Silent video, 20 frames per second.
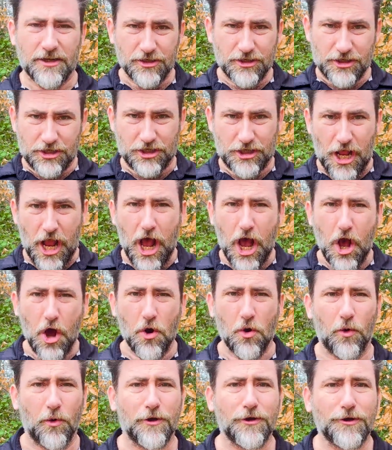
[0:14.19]

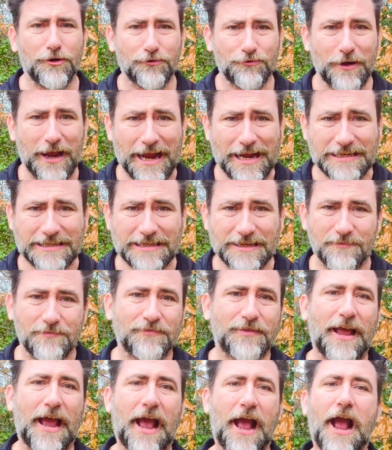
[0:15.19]
Snow, right?
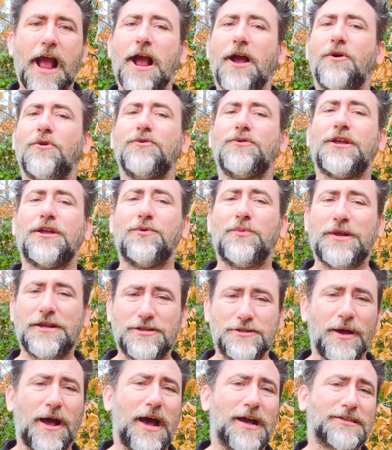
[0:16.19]
How can we
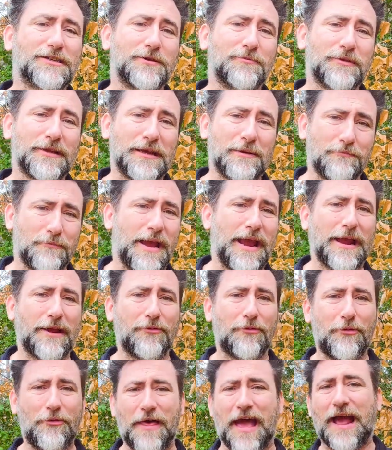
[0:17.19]
possibly make
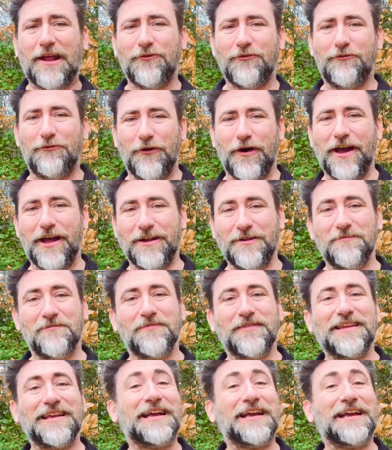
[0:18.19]
that fun?